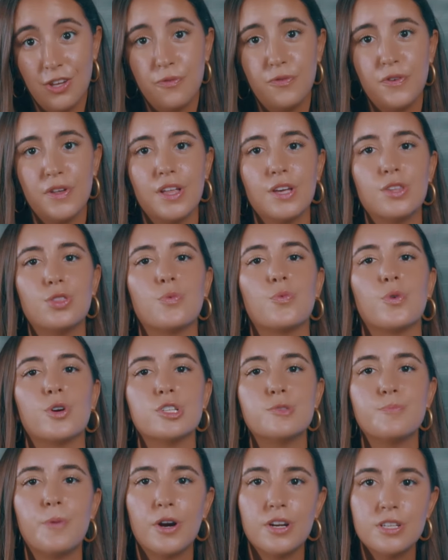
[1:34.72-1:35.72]
You'll feel like the
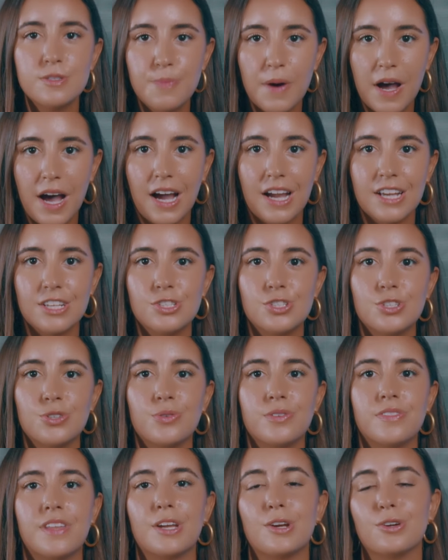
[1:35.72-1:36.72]
worst part is behind
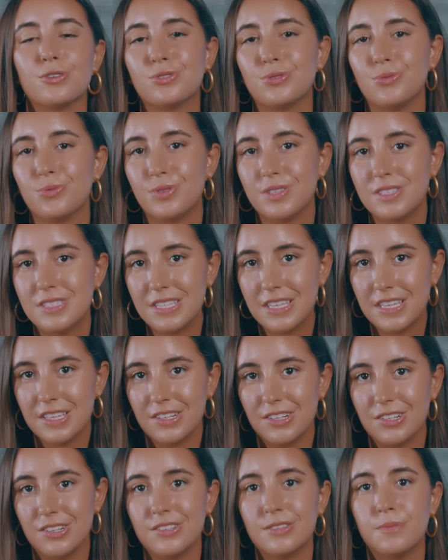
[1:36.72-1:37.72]
you and that your tooth is
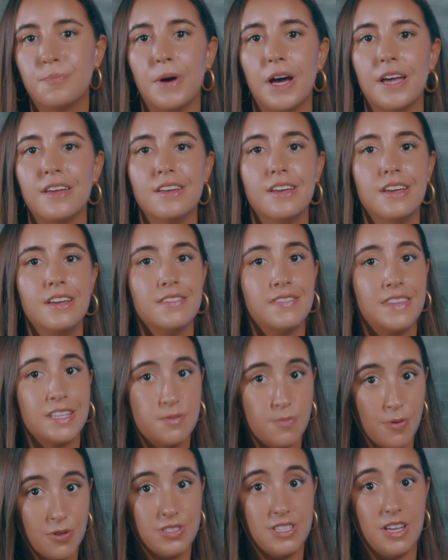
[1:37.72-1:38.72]
healed, but
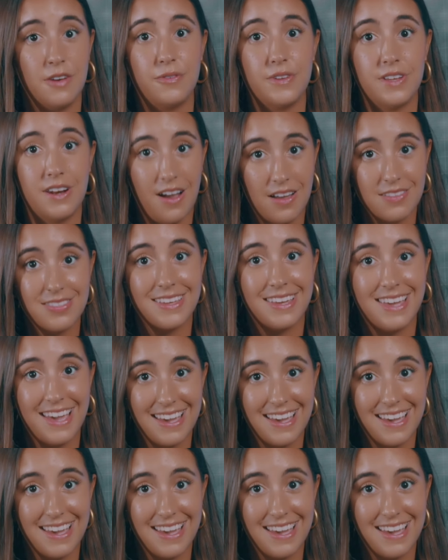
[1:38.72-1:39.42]
that's most definitely not the